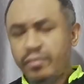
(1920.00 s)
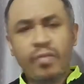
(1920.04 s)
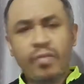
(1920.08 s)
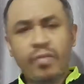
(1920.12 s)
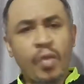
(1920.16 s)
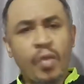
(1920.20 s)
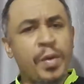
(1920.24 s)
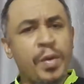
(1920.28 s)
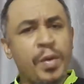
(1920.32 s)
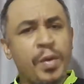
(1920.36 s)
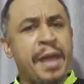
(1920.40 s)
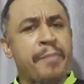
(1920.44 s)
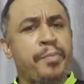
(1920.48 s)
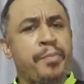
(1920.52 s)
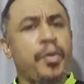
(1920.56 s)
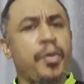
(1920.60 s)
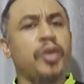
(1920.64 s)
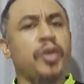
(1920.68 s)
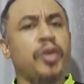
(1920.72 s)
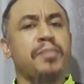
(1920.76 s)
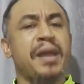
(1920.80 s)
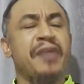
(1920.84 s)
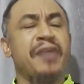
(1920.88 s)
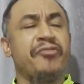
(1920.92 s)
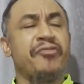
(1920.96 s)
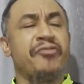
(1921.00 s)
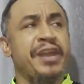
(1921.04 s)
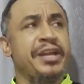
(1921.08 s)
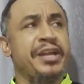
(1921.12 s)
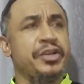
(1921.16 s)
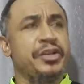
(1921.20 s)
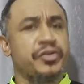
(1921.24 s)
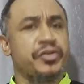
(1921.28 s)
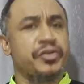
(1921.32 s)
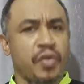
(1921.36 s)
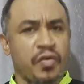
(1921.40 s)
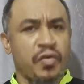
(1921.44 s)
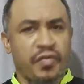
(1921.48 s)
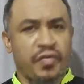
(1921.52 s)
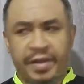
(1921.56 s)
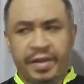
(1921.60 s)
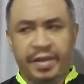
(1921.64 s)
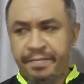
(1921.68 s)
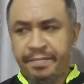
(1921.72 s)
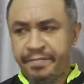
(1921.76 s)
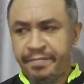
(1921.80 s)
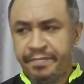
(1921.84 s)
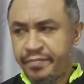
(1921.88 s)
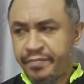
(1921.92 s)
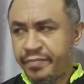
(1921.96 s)
When I bought my Range Rover,
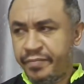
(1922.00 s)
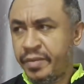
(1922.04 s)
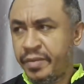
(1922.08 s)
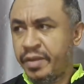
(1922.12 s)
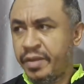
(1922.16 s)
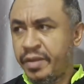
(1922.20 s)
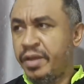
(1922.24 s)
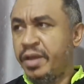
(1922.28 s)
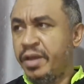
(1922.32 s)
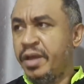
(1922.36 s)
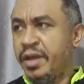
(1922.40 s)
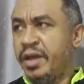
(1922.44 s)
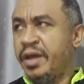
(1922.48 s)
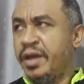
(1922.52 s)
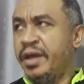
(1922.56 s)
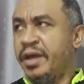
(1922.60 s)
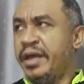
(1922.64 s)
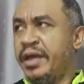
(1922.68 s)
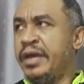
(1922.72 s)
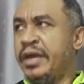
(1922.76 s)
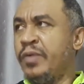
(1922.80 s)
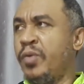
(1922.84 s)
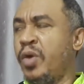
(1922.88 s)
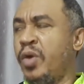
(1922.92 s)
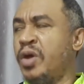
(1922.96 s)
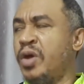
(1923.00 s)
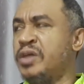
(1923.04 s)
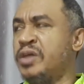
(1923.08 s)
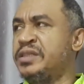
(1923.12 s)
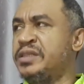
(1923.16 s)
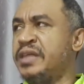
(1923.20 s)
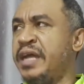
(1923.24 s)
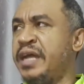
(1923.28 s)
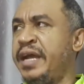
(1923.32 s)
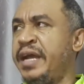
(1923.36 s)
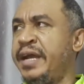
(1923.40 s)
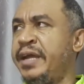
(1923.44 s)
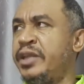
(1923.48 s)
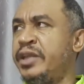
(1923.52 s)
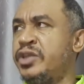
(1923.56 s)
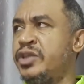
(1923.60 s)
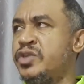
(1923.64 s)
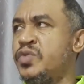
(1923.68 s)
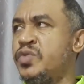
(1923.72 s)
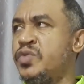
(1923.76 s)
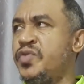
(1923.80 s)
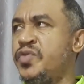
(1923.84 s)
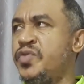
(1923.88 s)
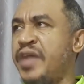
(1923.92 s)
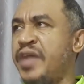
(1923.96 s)
it was a
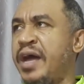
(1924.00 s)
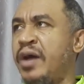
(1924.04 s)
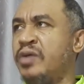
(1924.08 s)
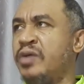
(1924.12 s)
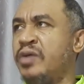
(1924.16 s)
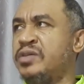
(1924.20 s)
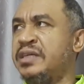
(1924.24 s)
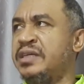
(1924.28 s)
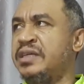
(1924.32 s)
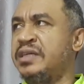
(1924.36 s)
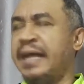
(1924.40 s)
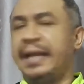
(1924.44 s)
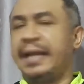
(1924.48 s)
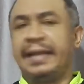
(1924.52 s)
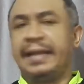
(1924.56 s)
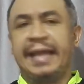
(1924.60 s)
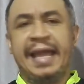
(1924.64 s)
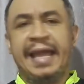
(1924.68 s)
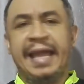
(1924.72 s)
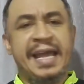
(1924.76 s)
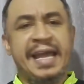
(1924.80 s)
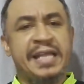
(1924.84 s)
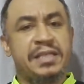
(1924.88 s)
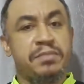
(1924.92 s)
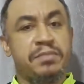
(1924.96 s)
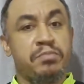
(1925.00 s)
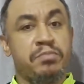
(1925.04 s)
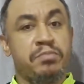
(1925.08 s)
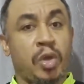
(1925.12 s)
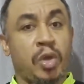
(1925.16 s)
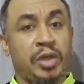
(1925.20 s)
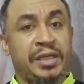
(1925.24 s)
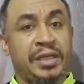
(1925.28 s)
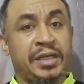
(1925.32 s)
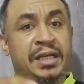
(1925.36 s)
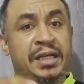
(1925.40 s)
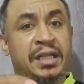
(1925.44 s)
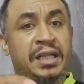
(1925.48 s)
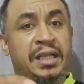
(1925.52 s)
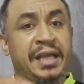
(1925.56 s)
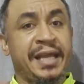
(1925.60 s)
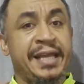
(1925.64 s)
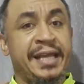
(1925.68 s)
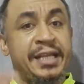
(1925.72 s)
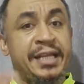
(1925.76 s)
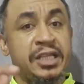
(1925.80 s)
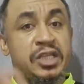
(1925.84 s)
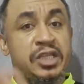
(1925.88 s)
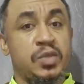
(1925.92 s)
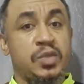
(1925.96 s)
2008 model
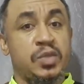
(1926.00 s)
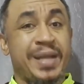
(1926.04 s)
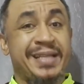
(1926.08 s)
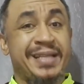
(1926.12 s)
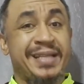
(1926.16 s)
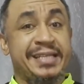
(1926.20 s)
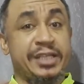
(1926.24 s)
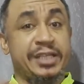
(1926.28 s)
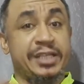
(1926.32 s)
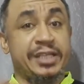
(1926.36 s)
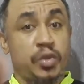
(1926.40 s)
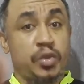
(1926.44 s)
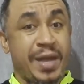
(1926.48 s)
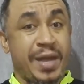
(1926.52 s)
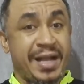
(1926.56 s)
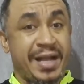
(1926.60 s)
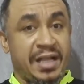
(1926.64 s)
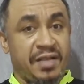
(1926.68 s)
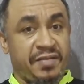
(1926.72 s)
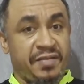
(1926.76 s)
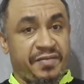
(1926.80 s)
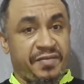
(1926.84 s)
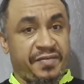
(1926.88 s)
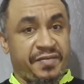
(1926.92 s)
in 2012.